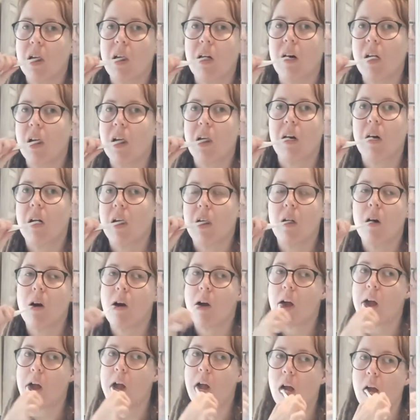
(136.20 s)

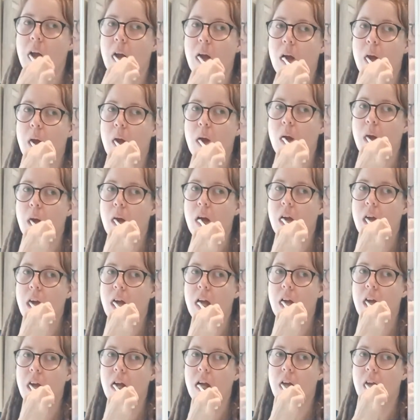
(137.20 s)
alive, okay? It
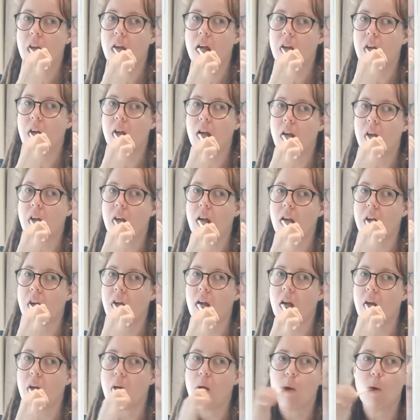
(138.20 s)
feels like you are
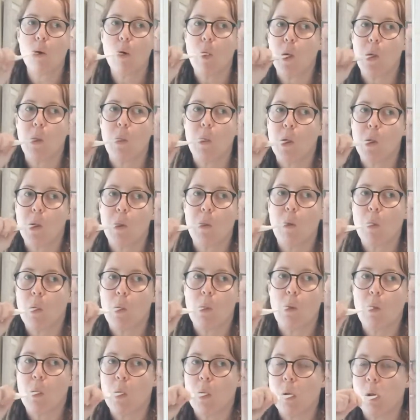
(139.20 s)
actually there
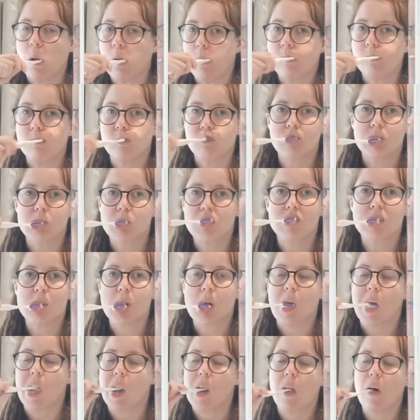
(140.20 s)
witnessing the
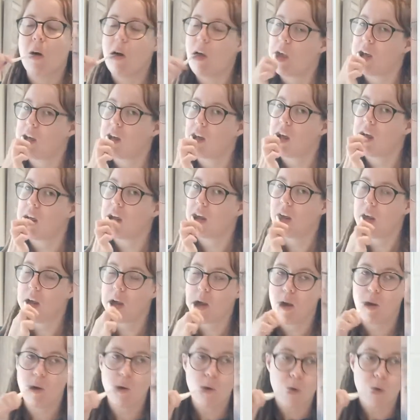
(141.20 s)
action. You're able to hear